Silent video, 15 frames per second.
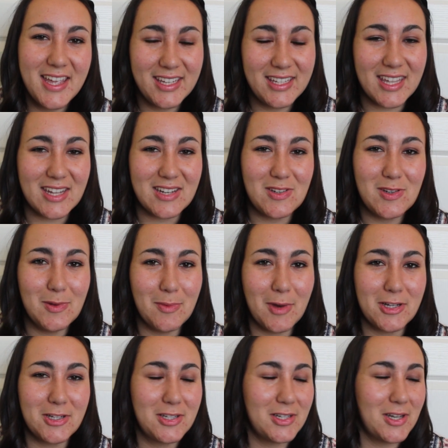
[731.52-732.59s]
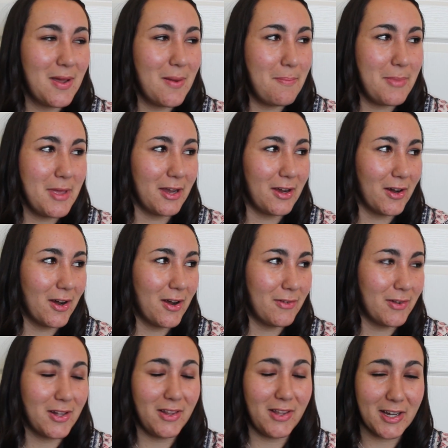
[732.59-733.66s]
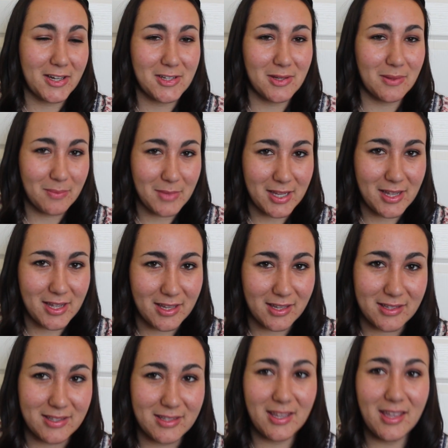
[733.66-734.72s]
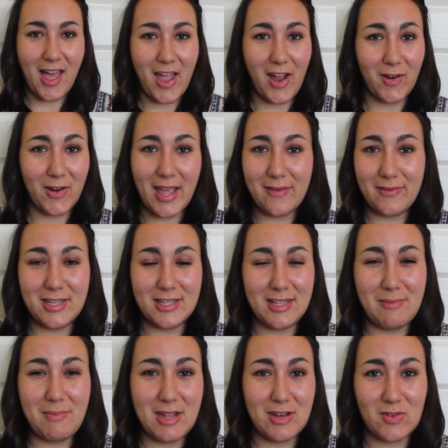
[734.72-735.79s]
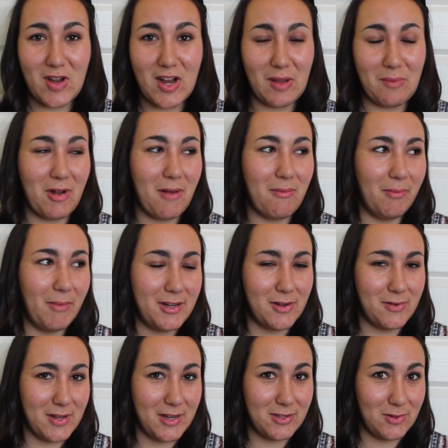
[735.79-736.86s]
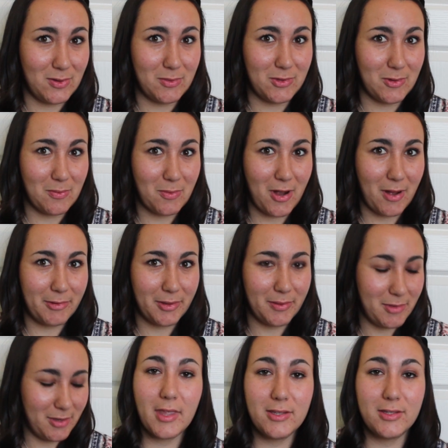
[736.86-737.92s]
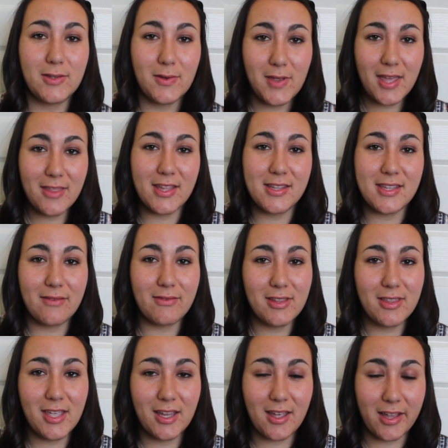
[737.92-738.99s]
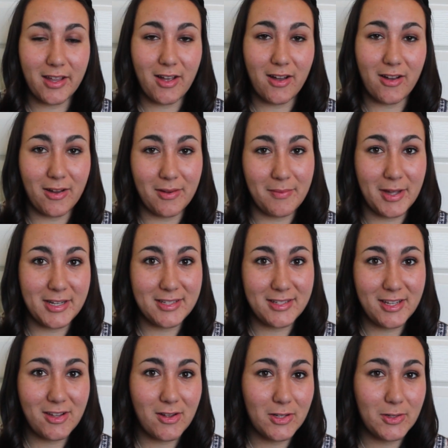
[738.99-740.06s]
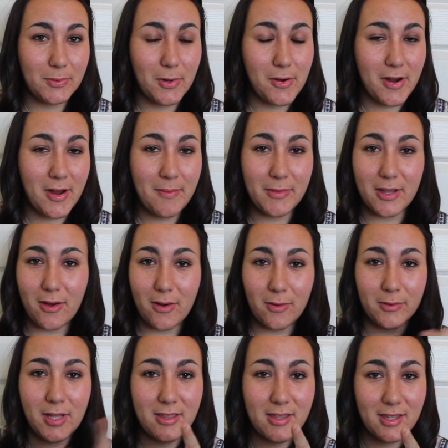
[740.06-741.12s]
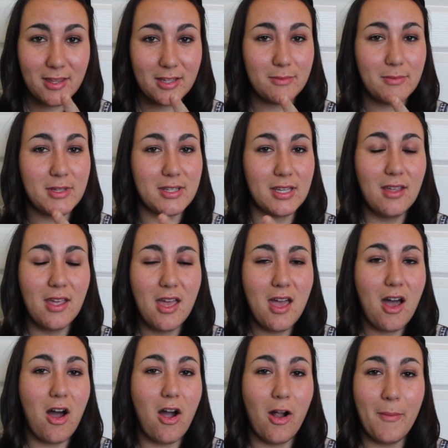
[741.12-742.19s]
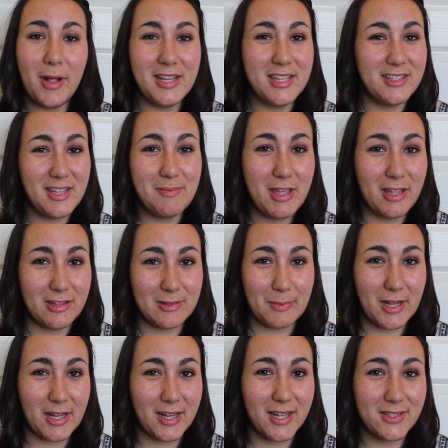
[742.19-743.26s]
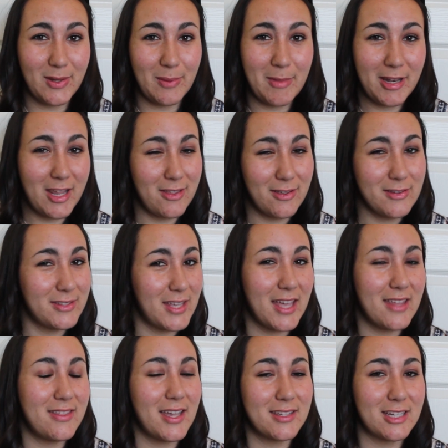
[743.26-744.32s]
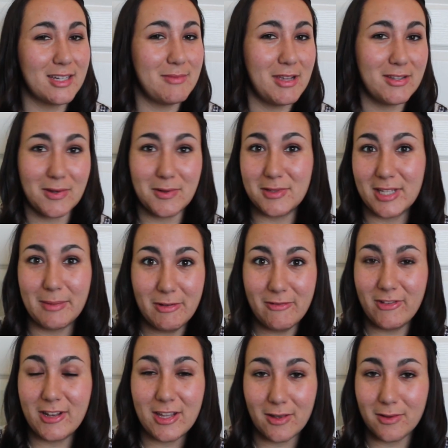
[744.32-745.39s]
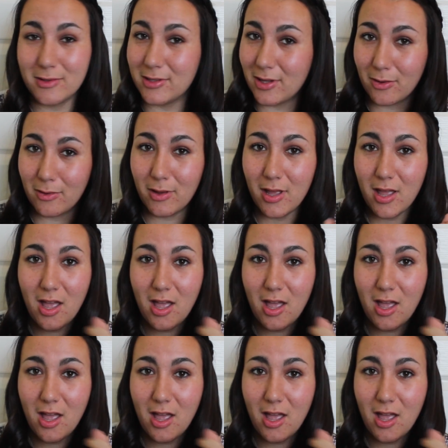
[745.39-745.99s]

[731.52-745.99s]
get too much bigger of a collection because I already have a Disney pin trading problem. I don't need a Zoom Zoom problem. So yeah, that's everything I got on my Disney college program. The only thing that's missing are my Disney pins, but I got so many of those that's going to be its own separate video, so